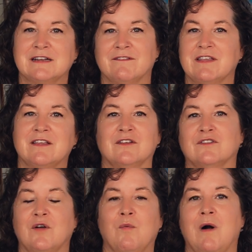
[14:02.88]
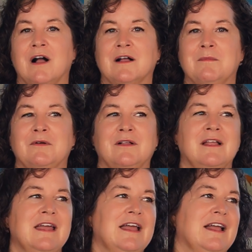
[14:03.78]
and everything's so walkable,
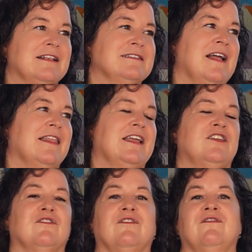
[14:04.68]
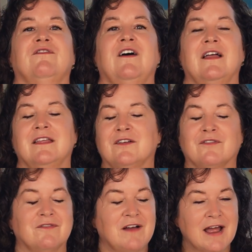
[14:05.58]
it's not like you're
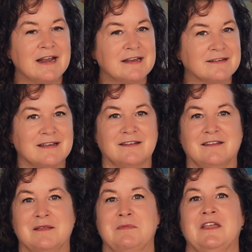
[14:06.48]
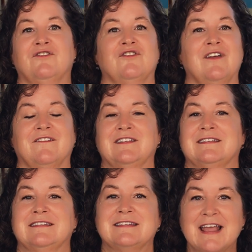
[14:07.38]
fighting to get to the beach and you have to
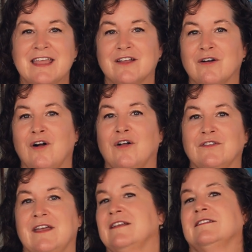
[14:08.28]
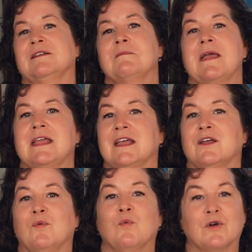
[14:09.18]
stay there all day to make
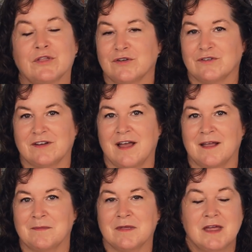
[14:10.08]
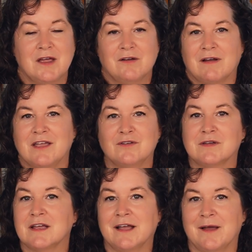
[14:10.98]
it worth your time, right? You
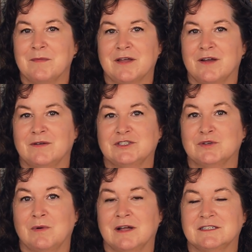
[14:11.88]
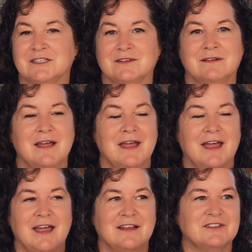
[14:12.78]
can come and go as you want to
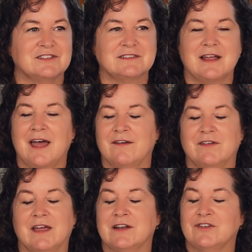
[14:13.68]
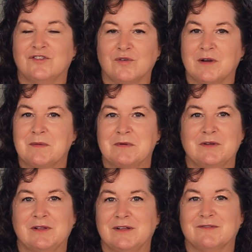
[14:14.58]
and just have an
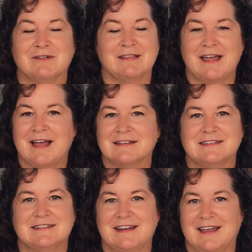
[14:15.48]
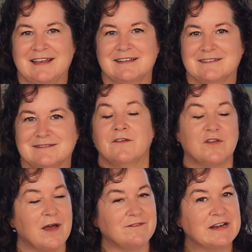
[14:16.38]
enjoyable, relaxed day. If
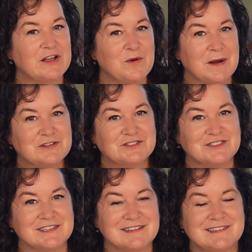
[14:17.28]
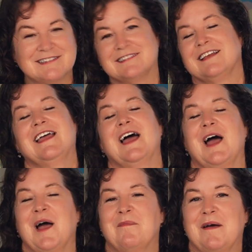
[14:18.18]
you have any questions
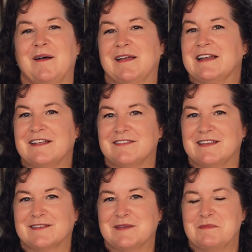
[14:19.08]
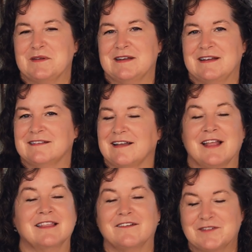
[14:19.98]
about any of these communities,
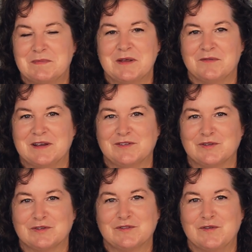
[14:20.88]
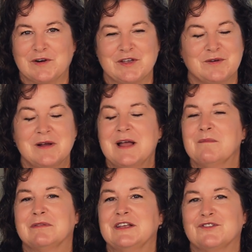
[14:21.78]
I'd love to be a resource for you.
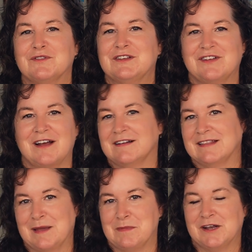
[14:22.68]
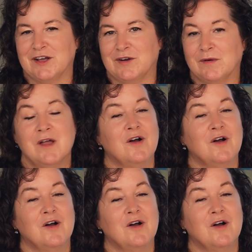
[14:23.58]
Please reach out and let me know,